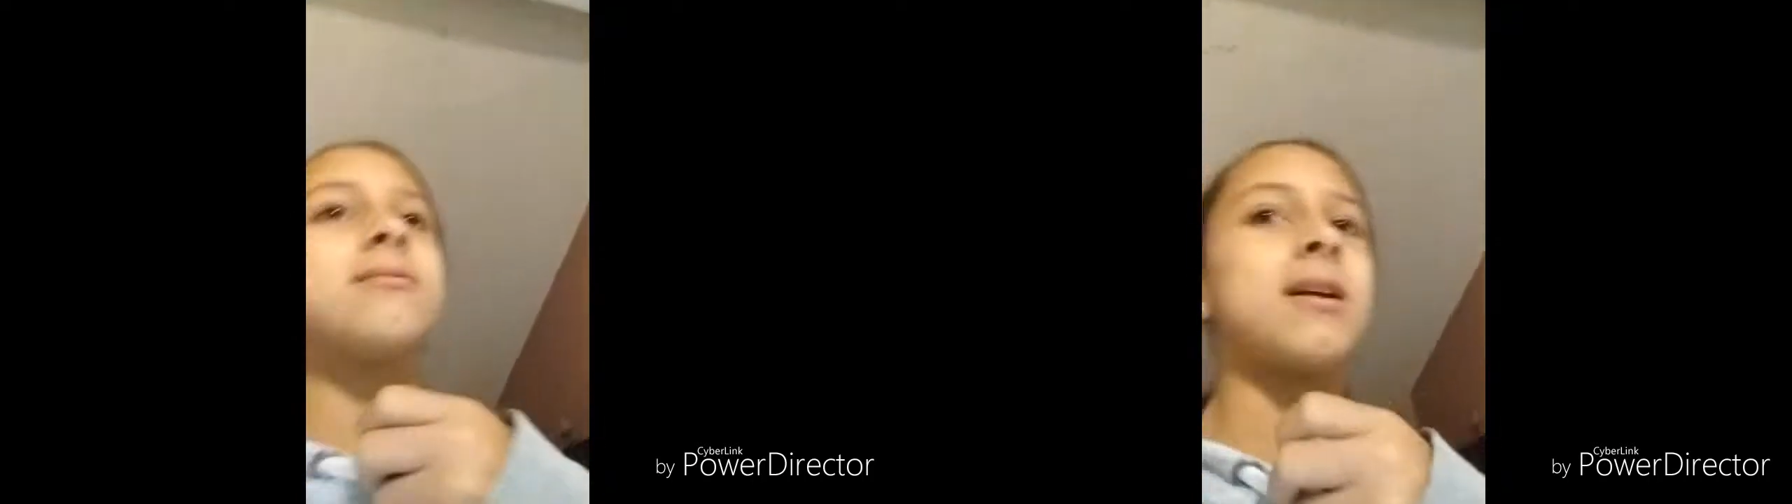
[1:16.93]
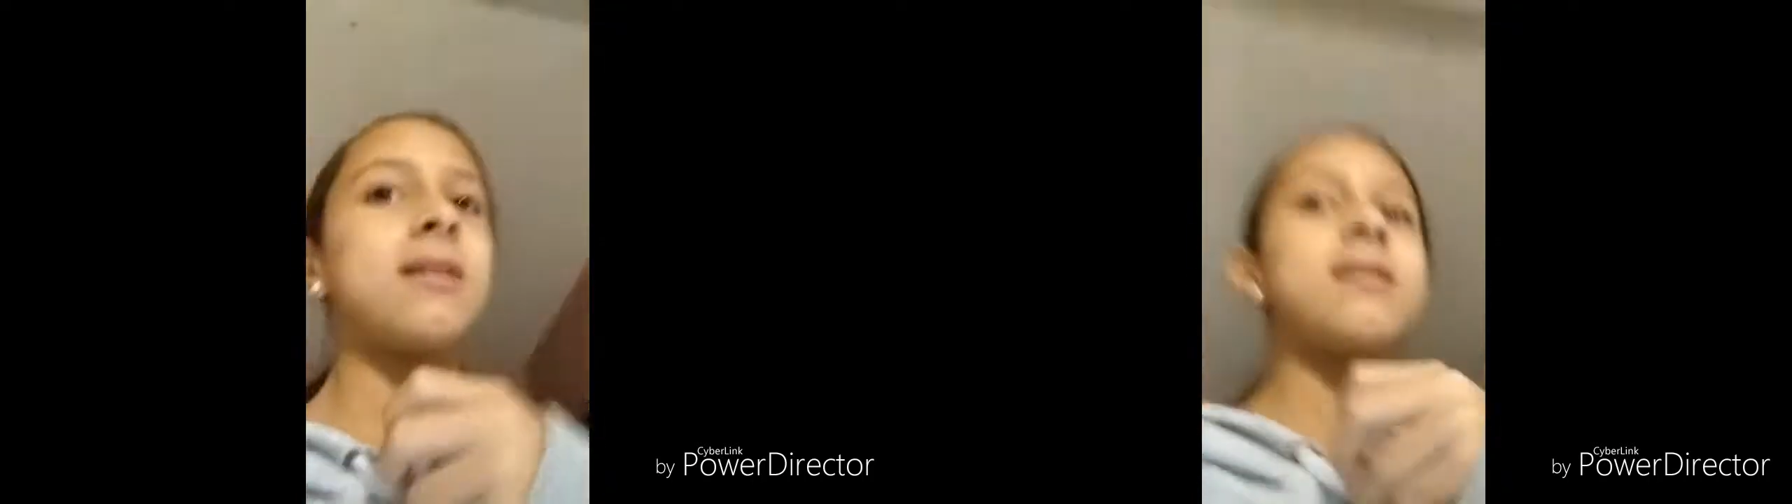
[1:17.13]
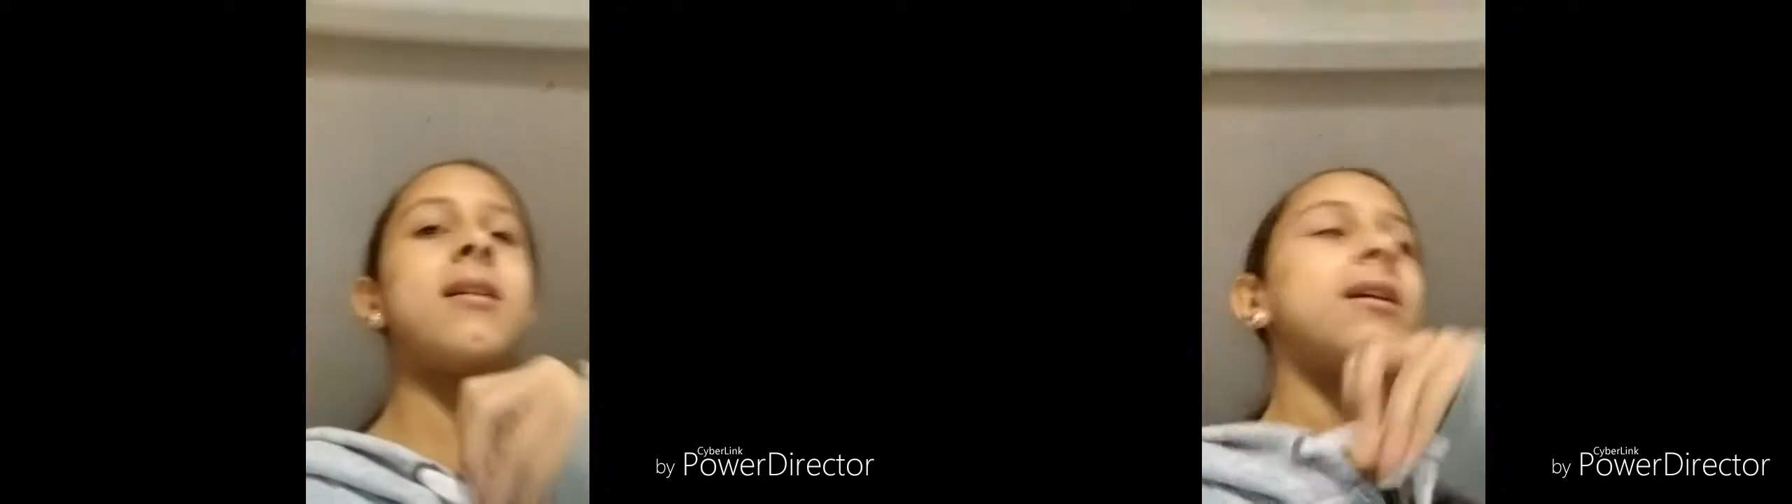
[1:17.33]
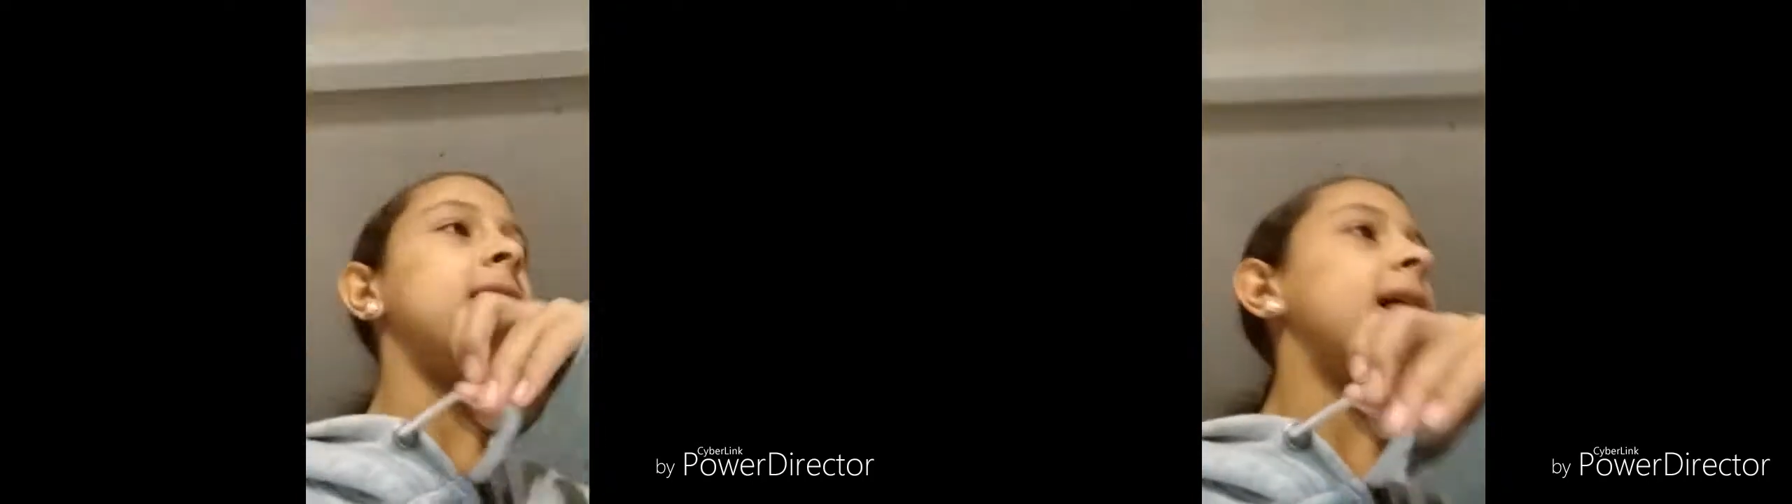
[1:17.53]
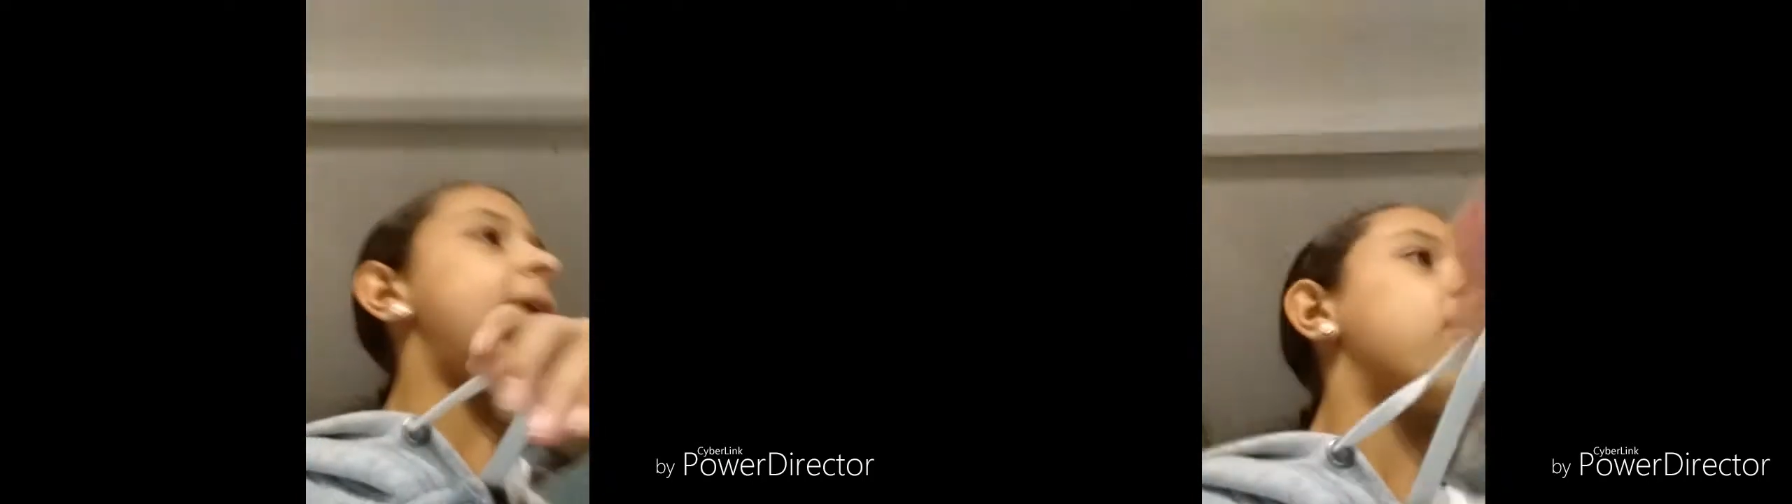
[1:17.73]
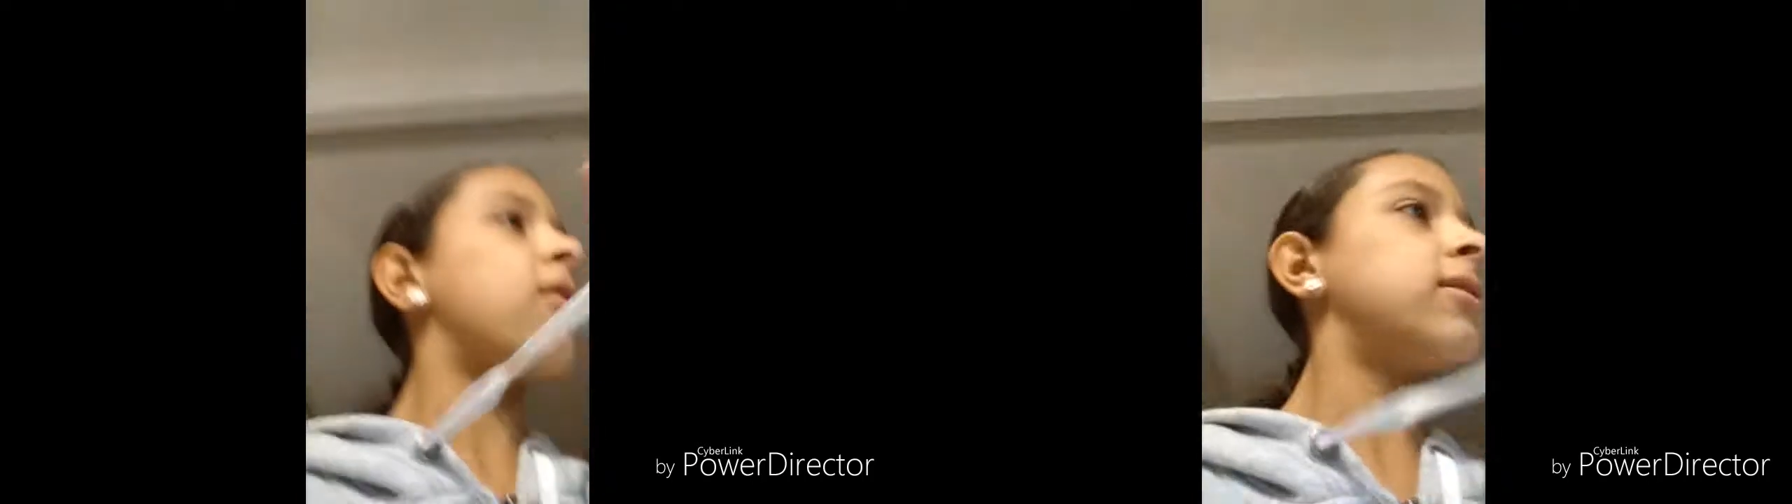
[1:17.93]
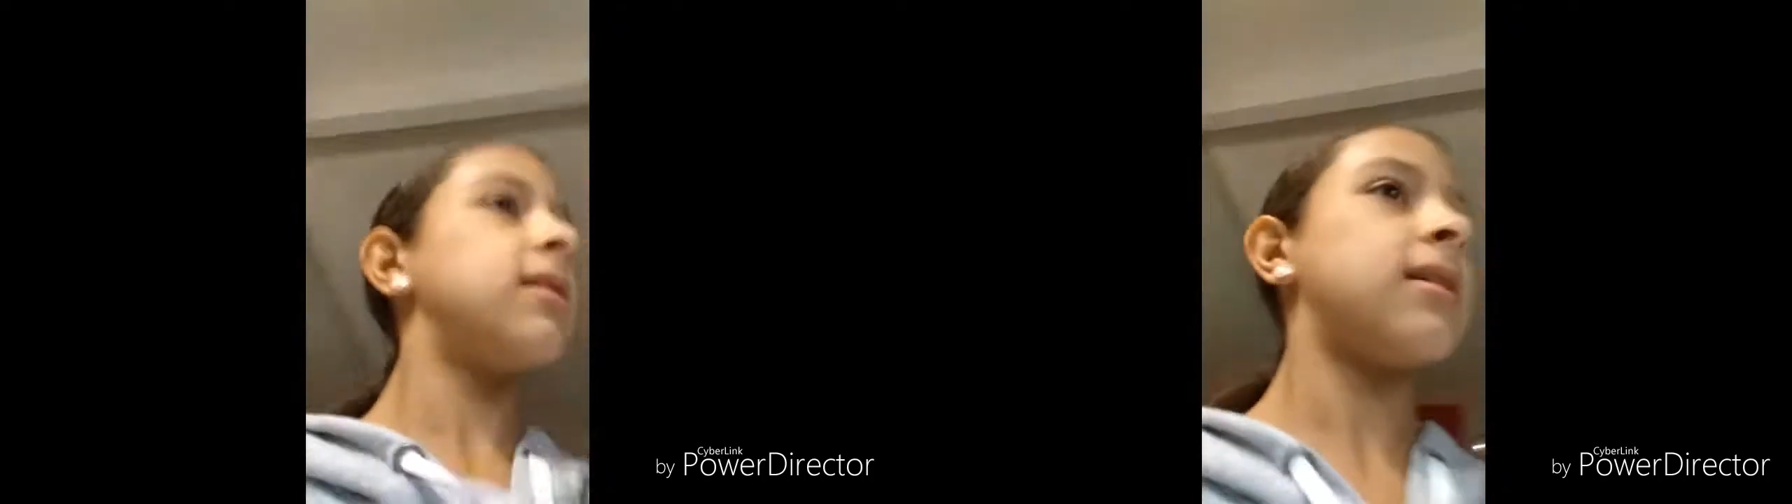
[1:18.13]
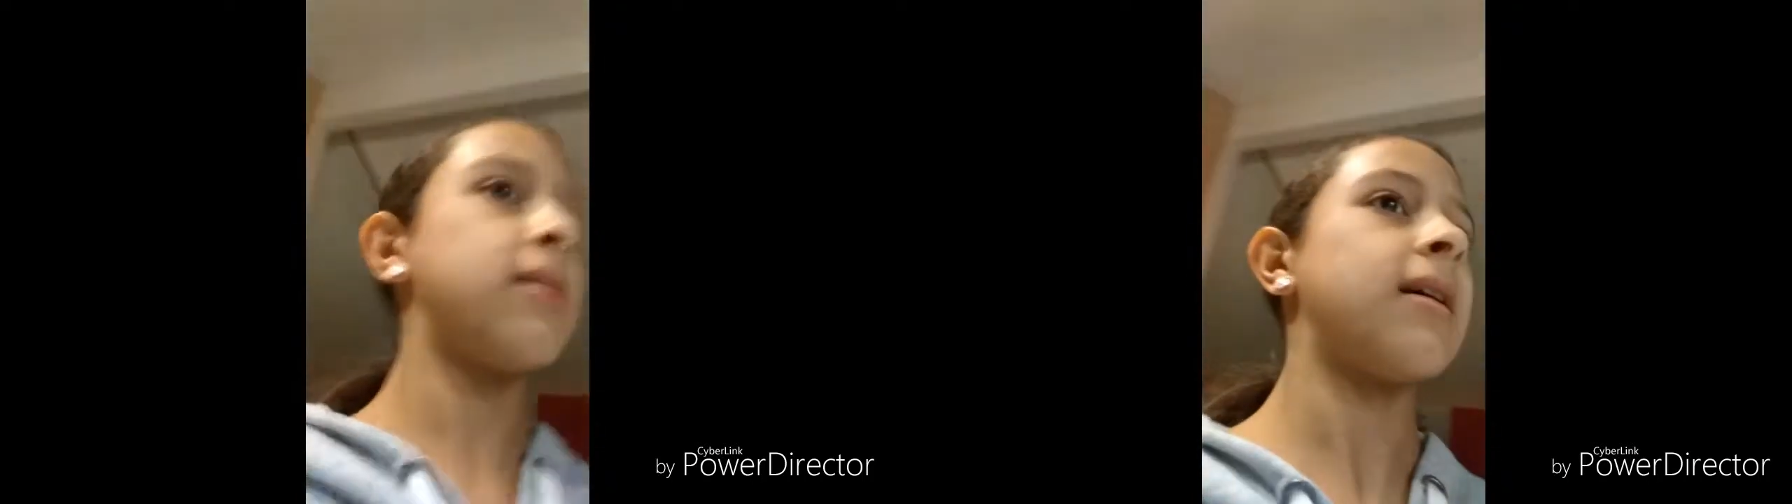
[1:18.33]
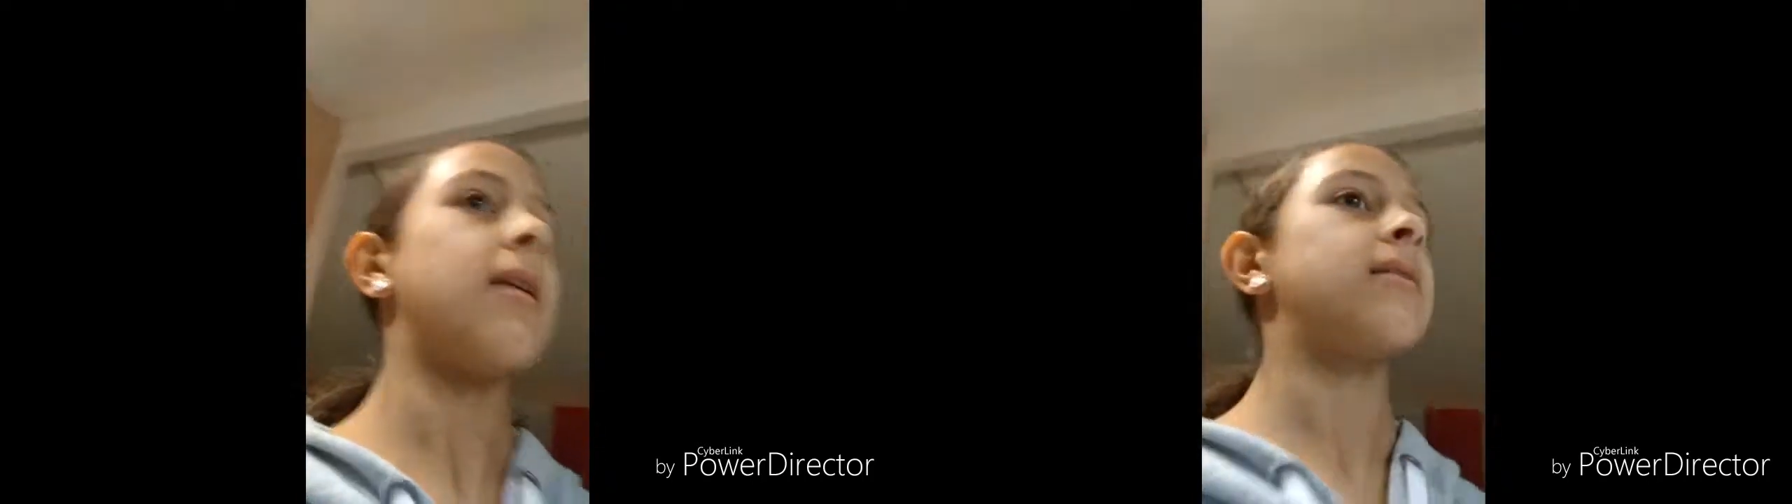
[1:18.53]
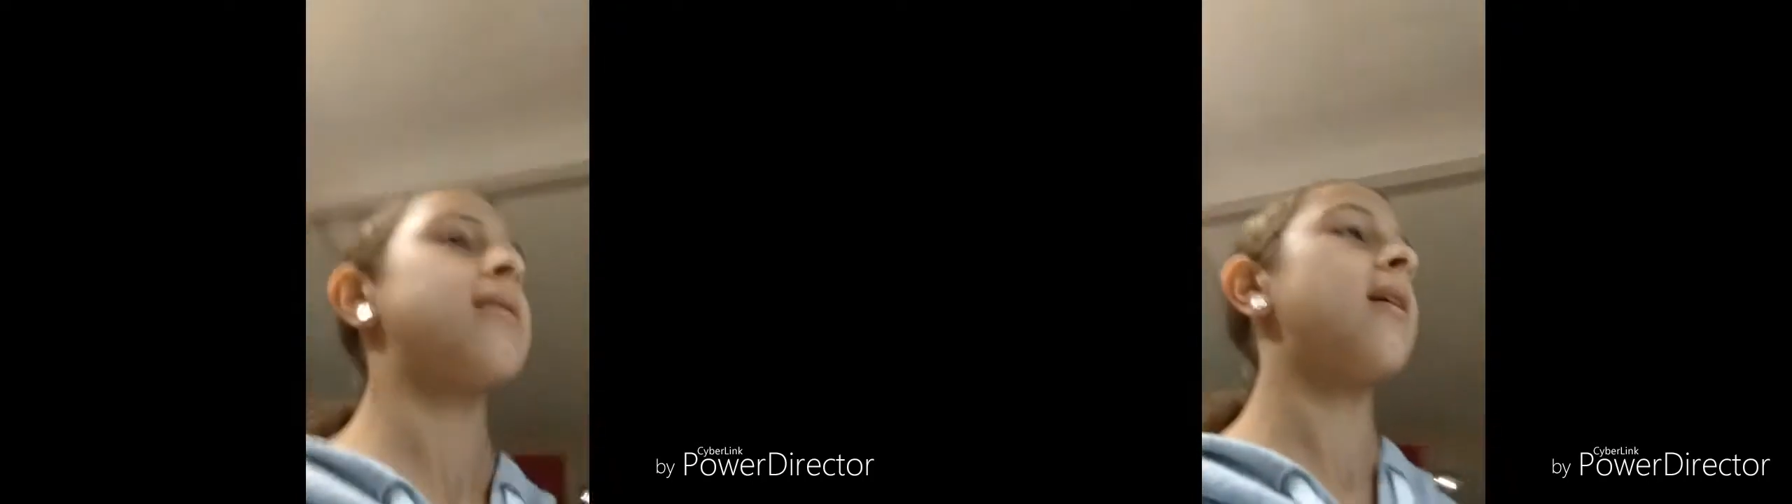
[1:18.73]
Wait, how cold it is
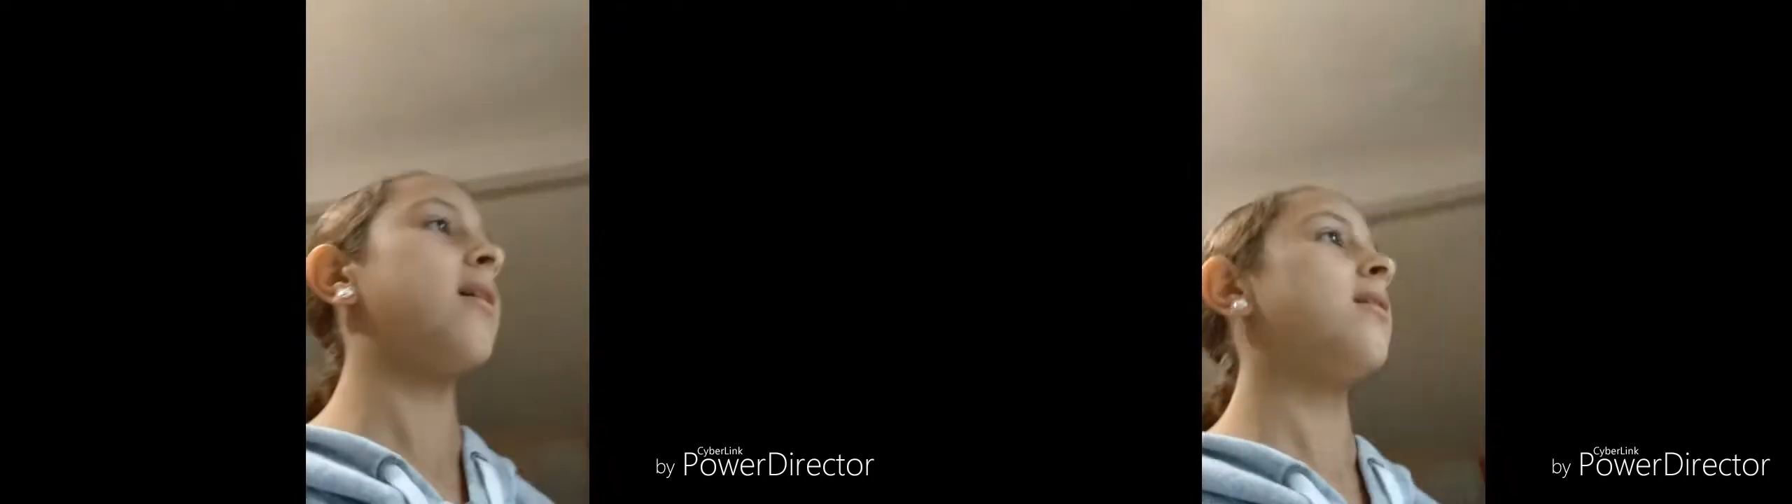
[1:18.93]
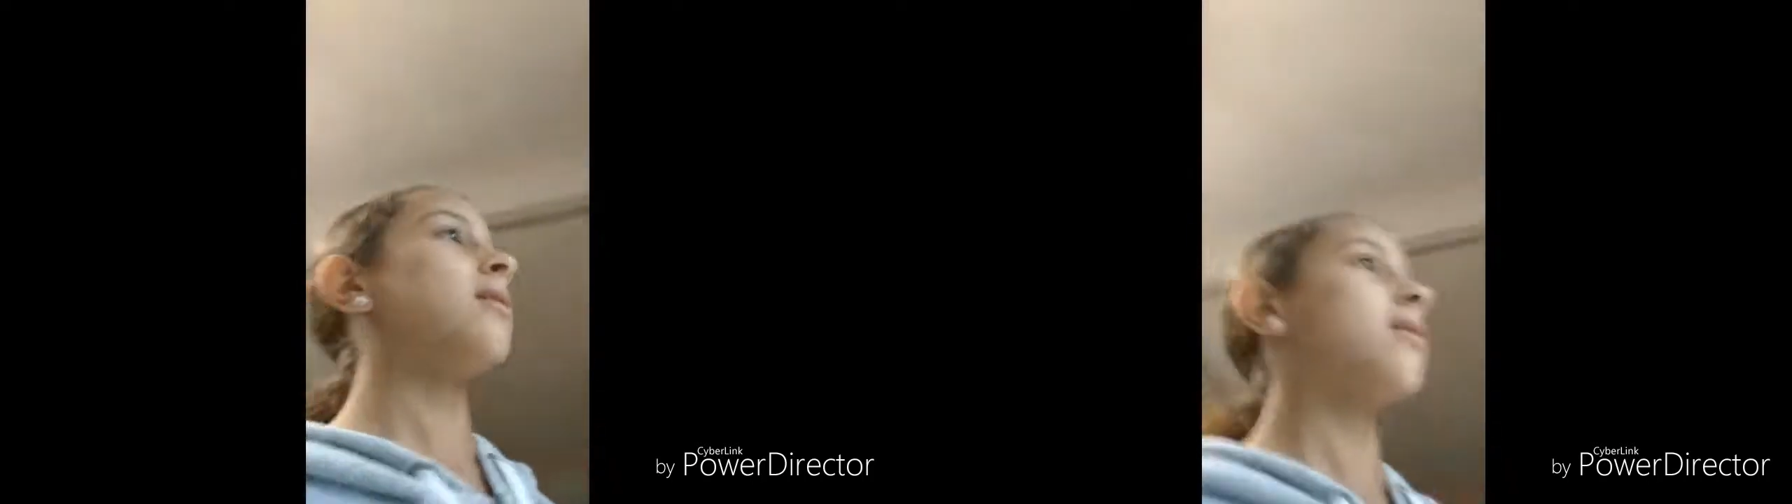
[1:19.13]
outside?